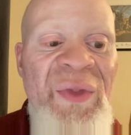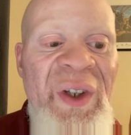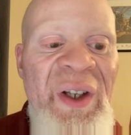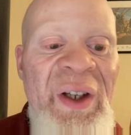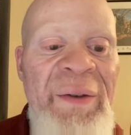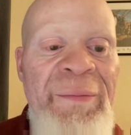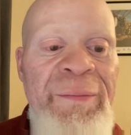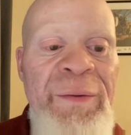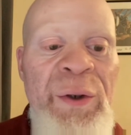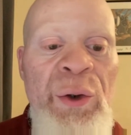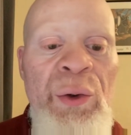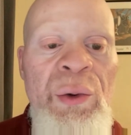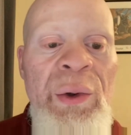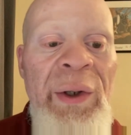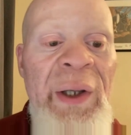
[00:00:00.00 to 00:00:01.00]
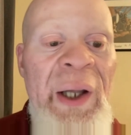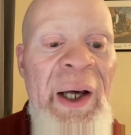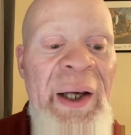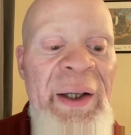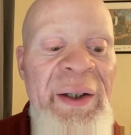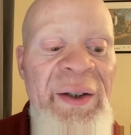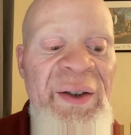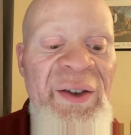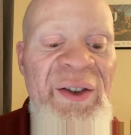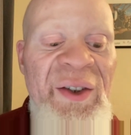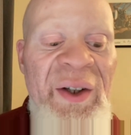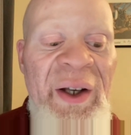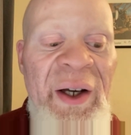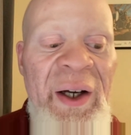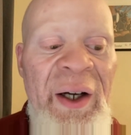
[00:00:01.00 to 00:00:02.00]
if you liked,
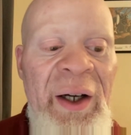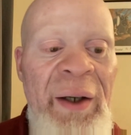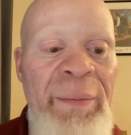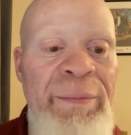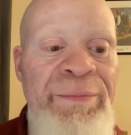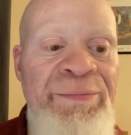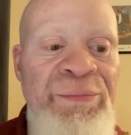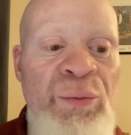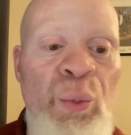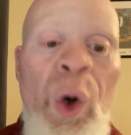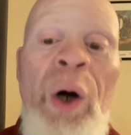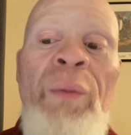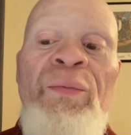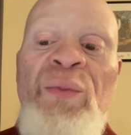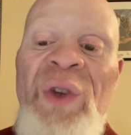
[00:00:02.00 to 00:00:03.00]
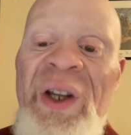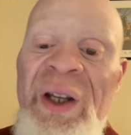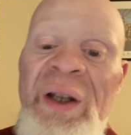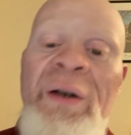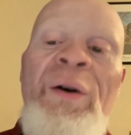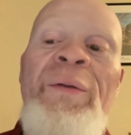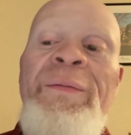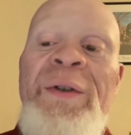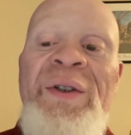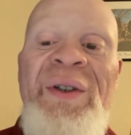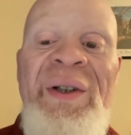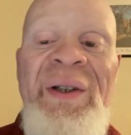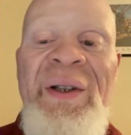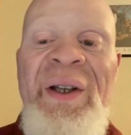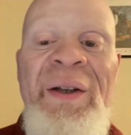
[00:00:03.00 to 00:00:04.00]
well,
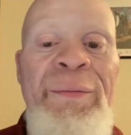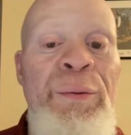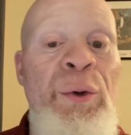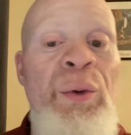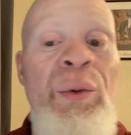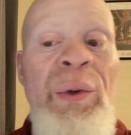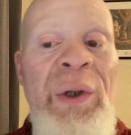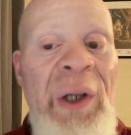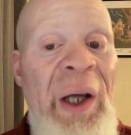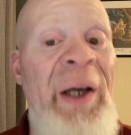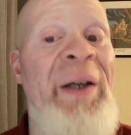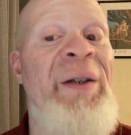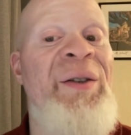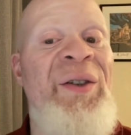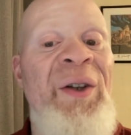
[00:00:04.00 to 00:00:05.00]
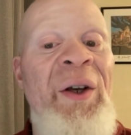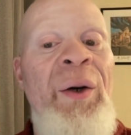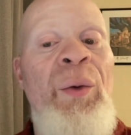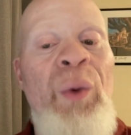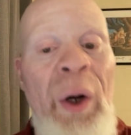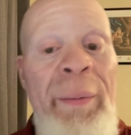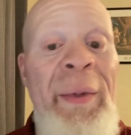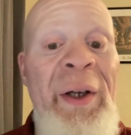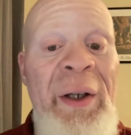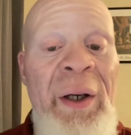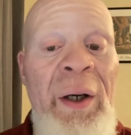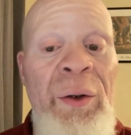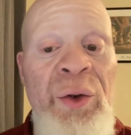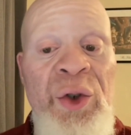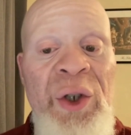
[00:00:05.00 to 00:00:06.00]
obviously, if you liked White Men
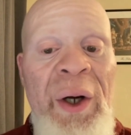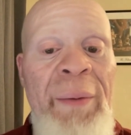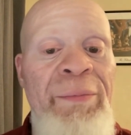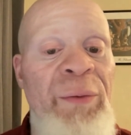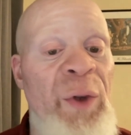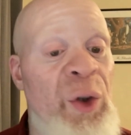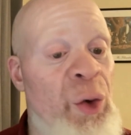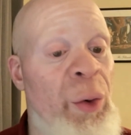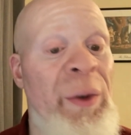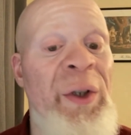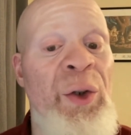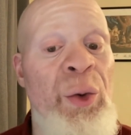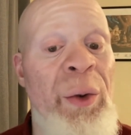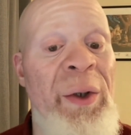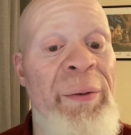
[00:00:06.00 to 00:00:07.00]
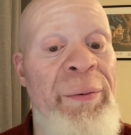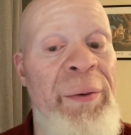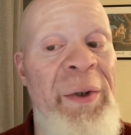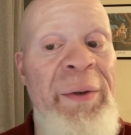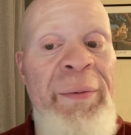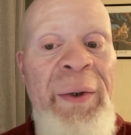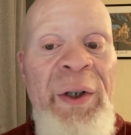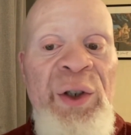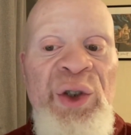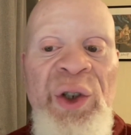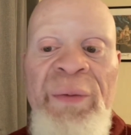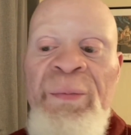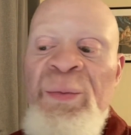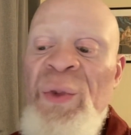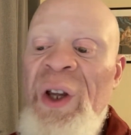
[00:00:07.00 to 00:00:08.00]
Can't Jump, the 2023
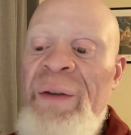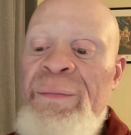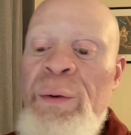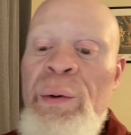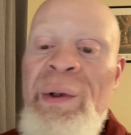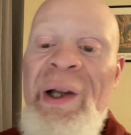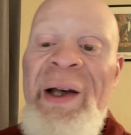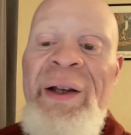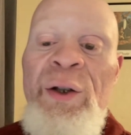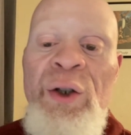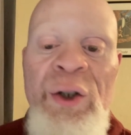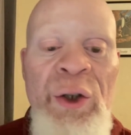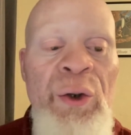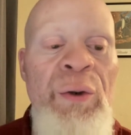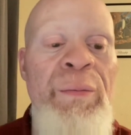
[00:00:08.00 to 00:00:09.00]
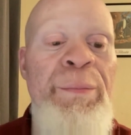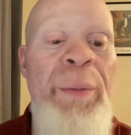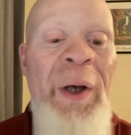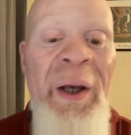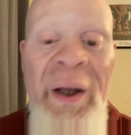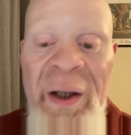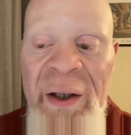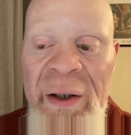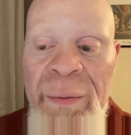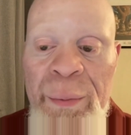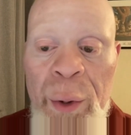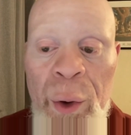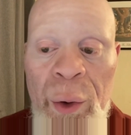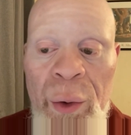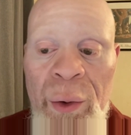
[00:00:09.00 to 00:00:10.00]
version, if you like You
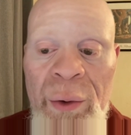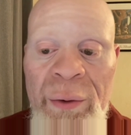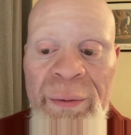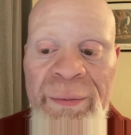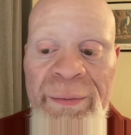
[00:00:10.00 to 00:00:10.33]
People,